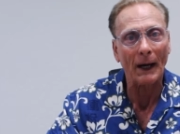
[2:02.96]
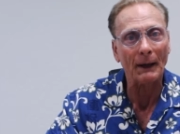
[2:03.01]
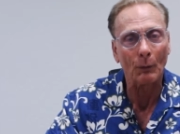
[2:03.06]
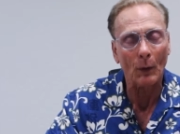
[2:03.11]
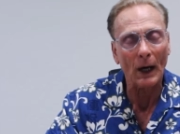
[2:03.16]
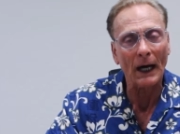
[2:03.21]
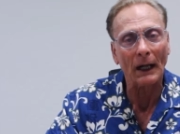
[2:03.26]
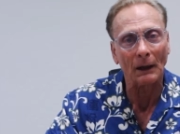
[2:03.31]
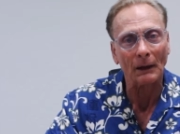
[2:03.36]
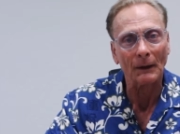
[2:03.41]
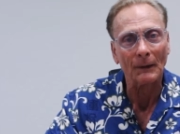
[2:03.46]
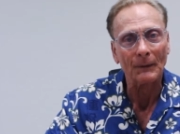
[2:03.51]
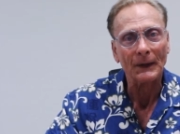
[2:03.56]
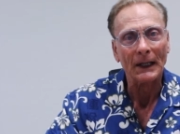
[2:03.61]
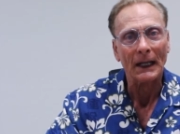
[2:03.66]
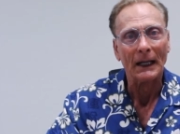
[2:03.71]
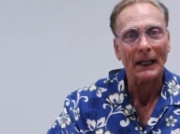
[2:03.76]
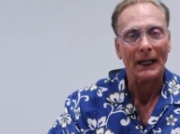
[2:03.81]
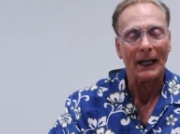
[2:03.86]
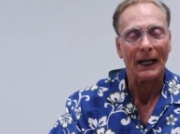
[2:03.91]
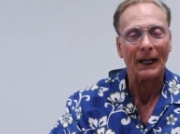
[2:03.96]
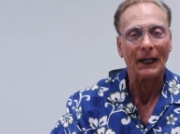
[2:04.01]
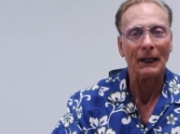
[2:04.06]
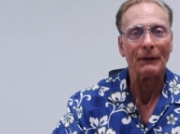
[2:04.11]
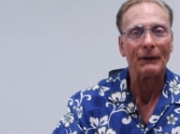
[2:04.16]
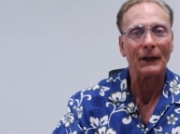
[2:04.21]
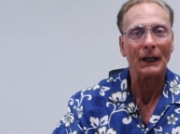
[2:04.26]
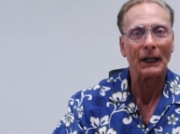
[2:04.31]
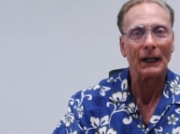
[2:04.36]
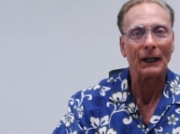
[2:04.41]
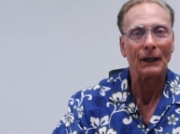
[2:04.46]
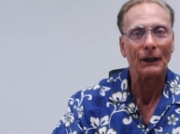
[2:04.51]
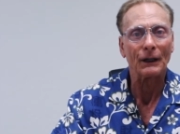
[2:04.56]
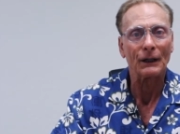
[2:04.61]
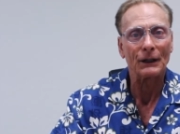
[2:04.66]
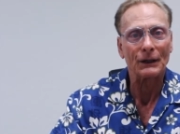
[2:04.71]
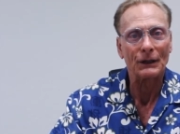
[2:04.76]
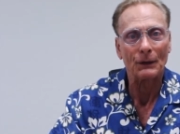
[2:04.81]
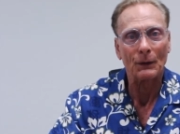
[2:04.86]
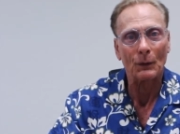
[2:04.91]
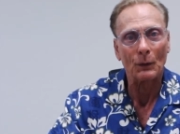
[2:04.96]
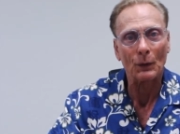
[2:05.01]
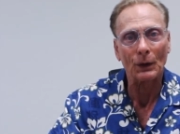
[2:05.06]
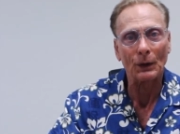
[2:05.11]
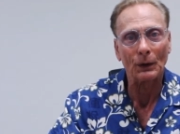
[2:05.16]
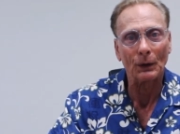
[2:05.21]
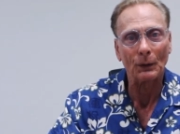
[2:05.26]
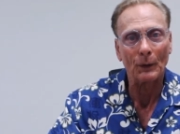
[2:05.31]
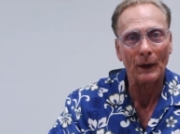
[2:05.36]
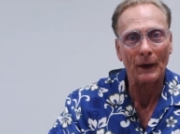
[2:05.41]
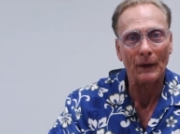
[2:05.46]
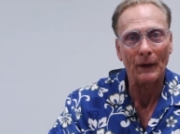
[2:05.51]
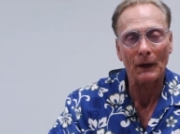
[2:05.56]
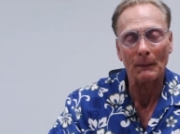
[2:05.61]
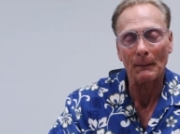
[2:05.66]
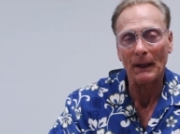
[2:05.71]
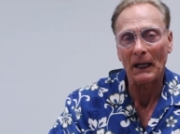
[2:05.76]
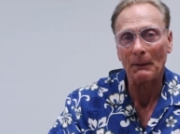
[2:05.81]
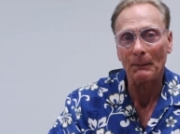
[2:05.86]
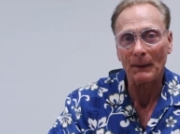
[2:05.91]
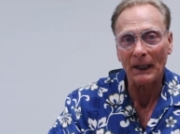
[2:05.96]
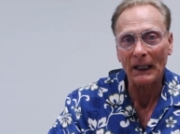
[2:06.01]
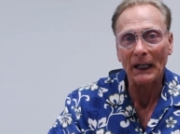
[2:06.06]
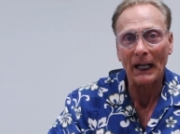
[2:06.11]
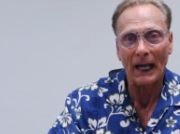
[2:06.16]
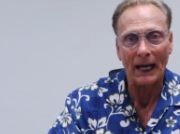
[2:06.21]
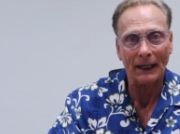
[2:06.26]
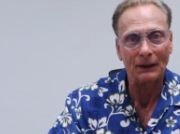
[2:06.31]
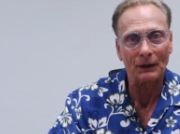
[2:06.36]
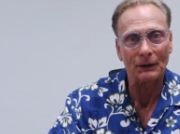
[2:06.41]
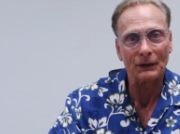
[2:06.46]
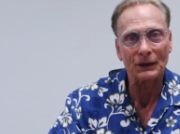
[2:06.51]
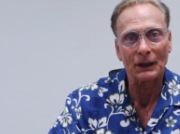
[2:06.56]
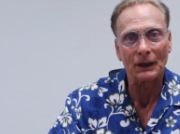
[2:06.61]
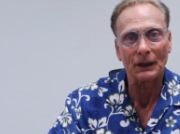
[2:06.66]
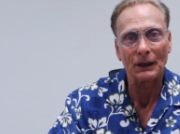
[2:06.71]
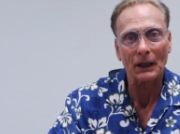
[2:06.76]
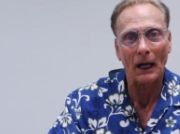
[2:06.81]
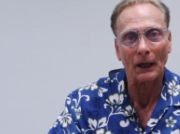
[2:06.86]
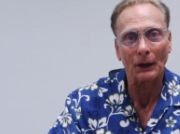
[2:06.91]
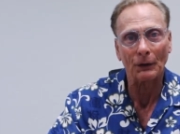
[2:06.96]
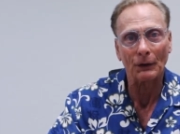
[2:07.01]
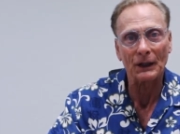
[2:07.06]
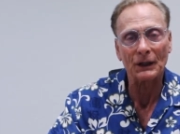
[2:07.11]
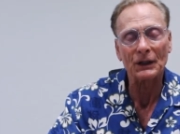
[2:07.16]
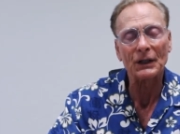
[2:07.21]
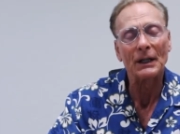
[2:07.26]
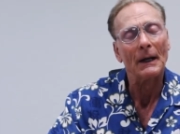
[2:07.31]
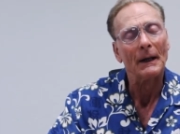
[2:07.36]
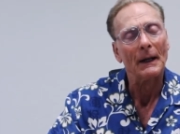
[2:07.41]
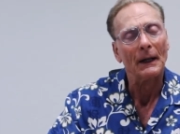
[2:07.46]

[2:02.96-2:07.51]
well. And even in areas of the world where there may be lactose intolerance,